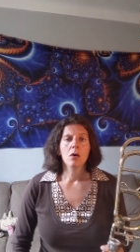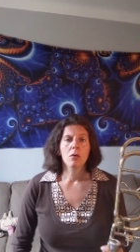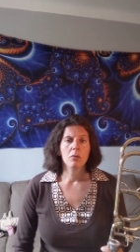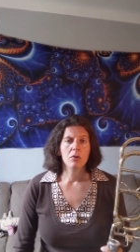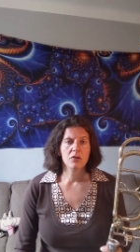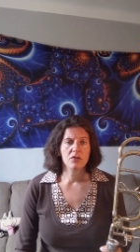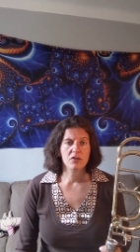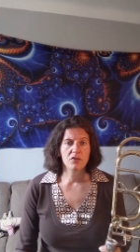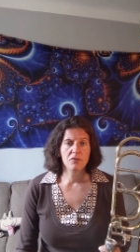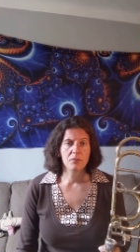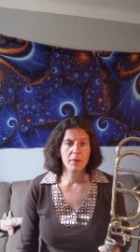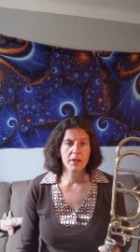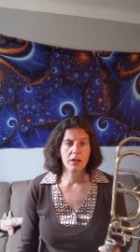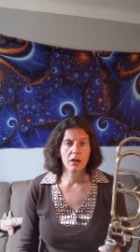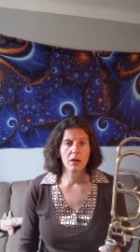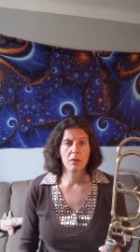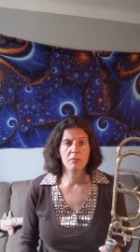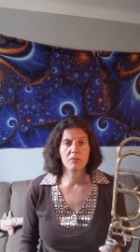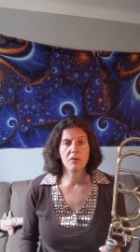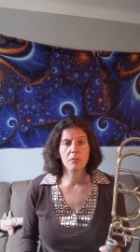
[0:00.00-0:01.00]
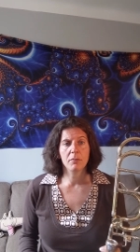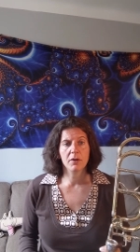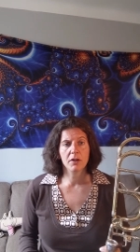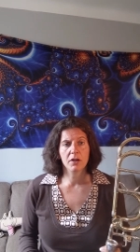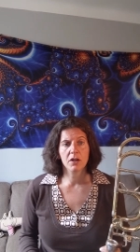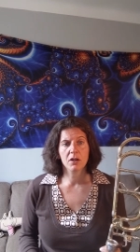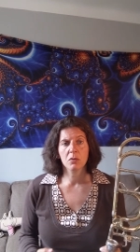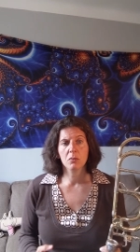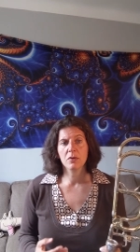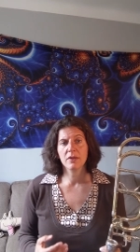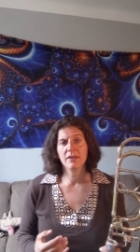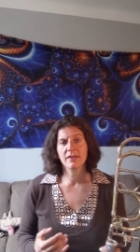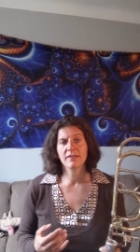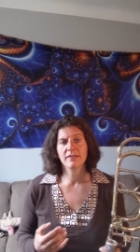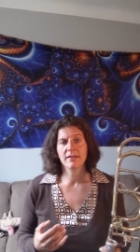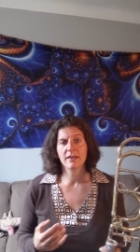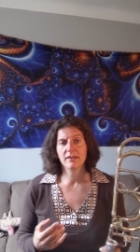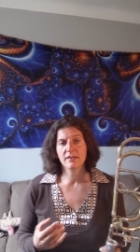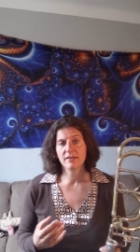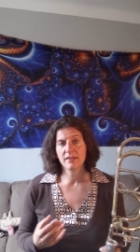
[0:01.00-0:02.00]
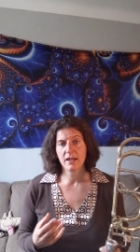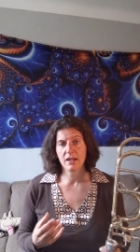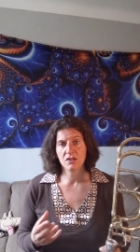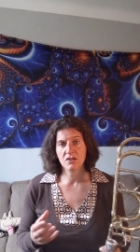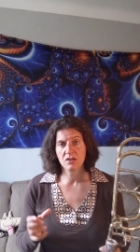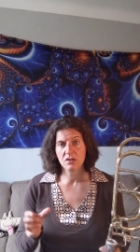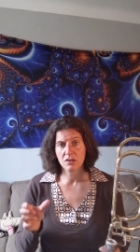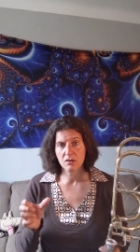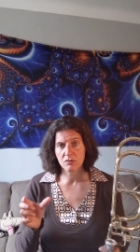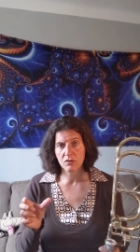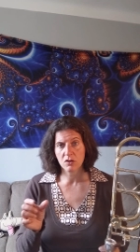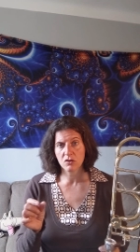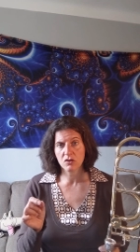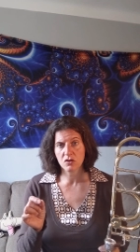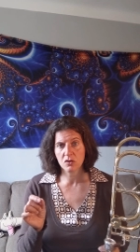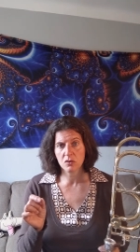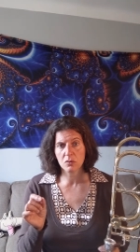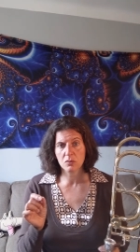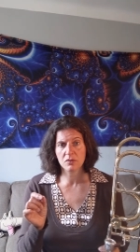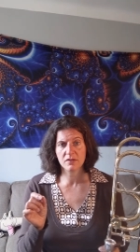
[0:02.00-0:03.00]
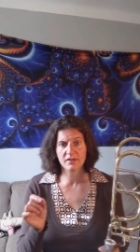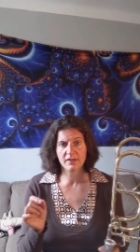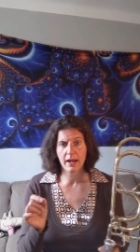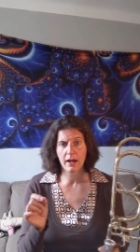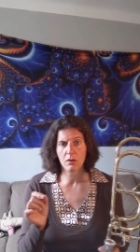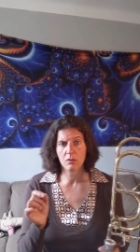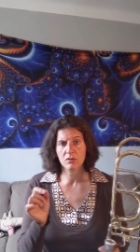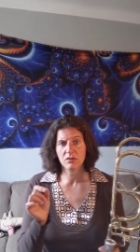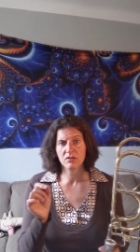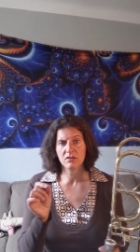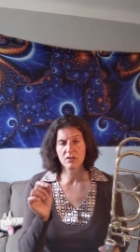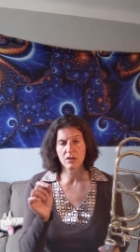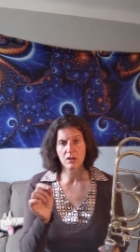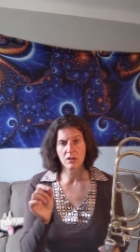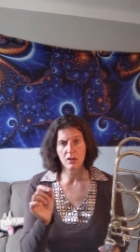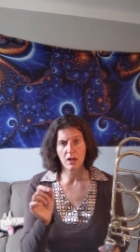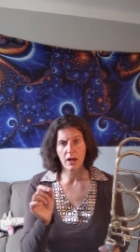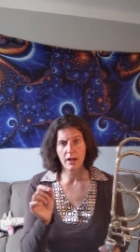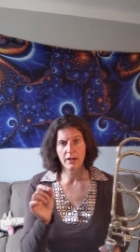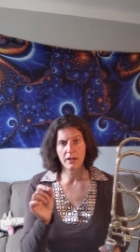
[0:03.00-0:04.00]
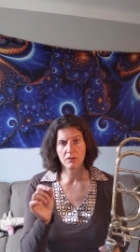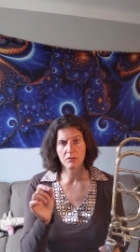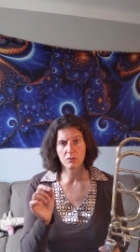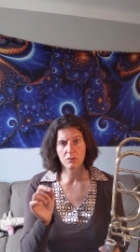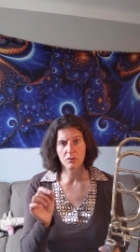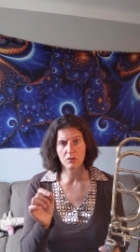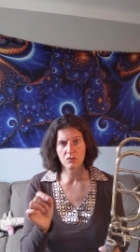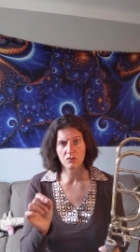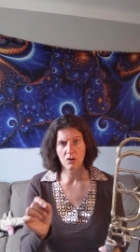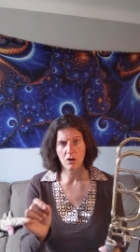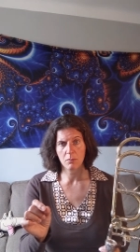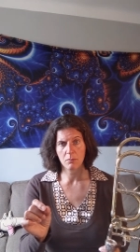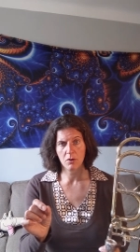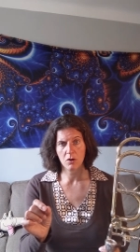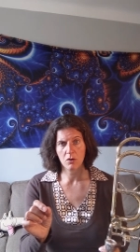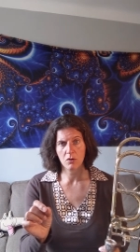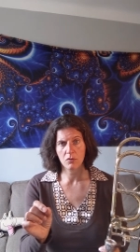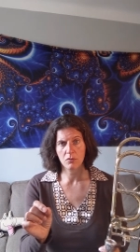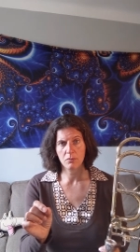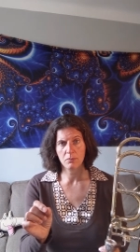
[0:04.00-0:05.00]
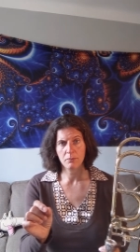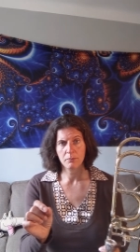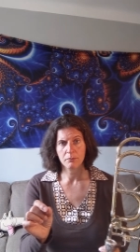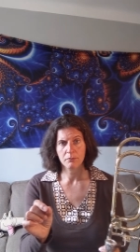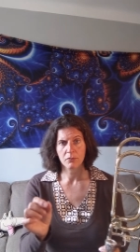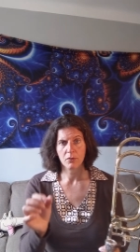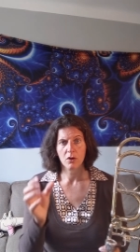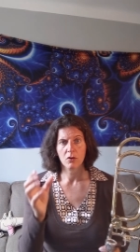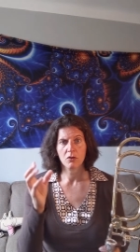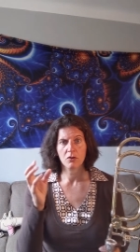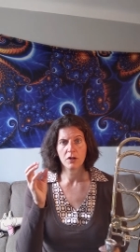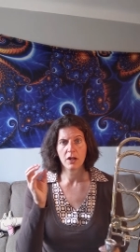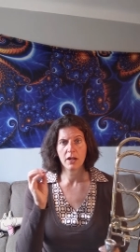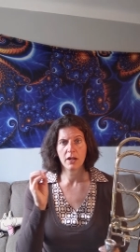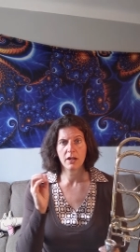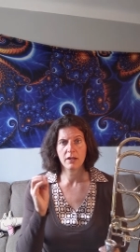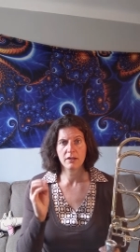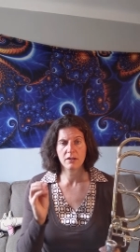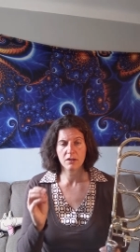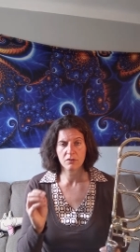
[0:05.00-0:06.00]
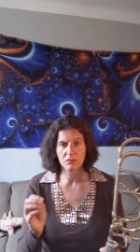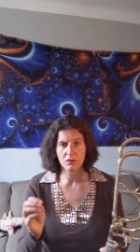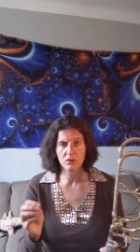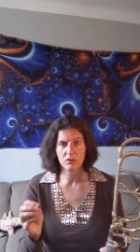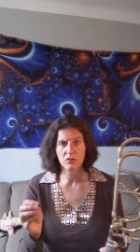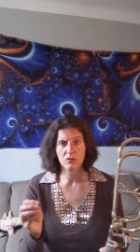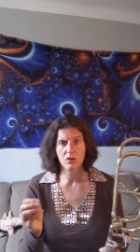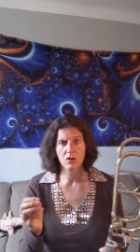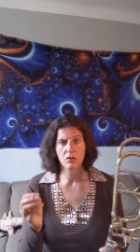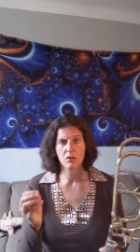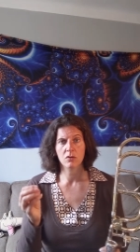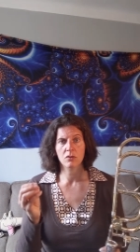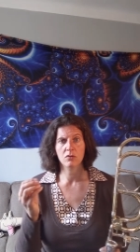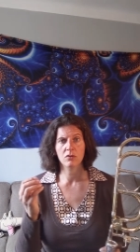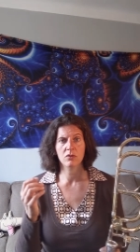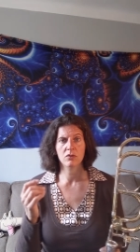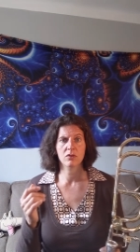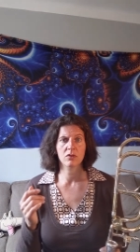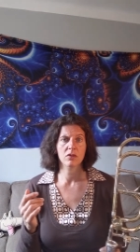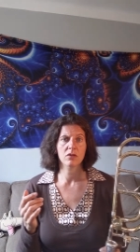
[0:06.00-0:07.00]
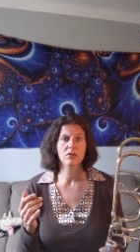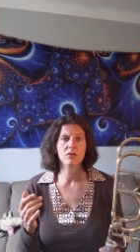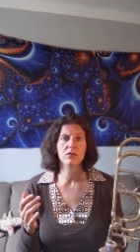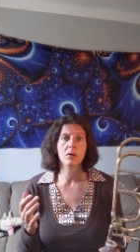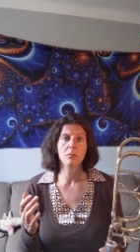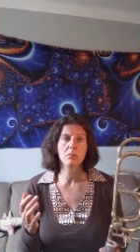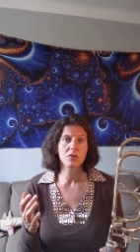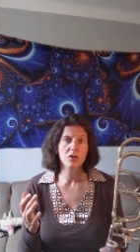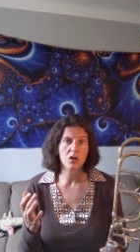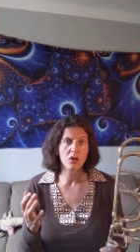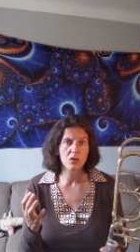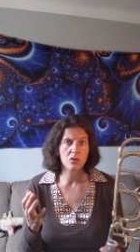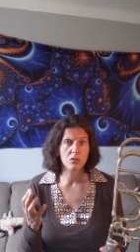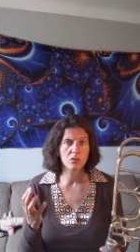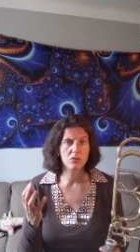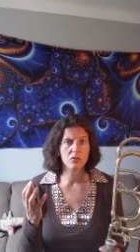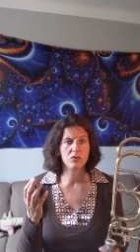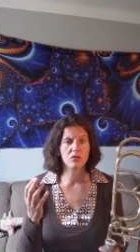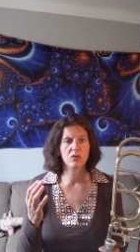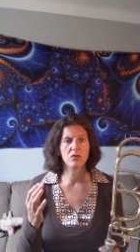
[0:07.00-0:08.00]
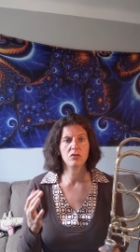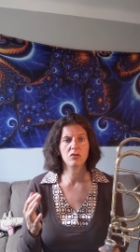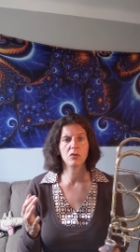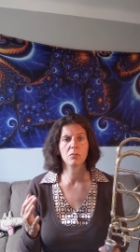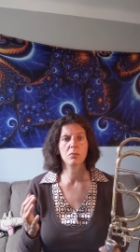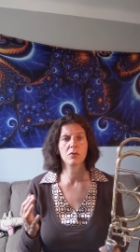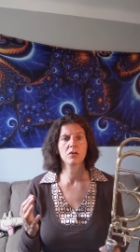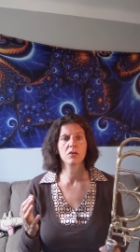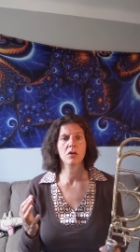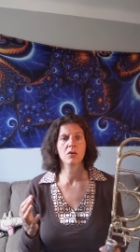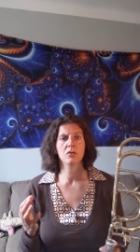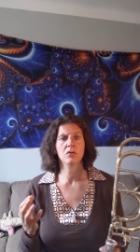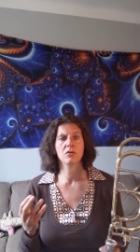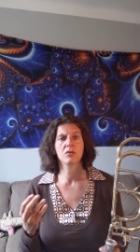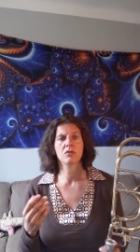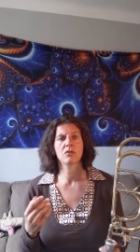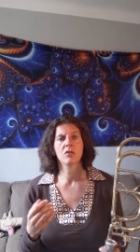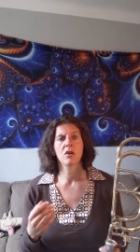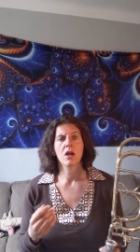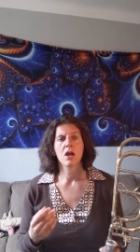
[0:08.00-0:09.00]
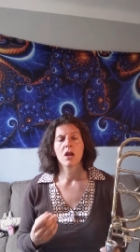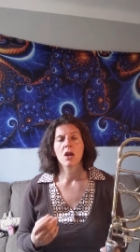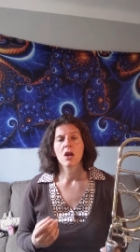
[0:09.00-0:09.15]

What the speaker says: Once you've become familiar with the sensation of the two sounds colliding through the trombone, creating difference tones, subtones, supertones,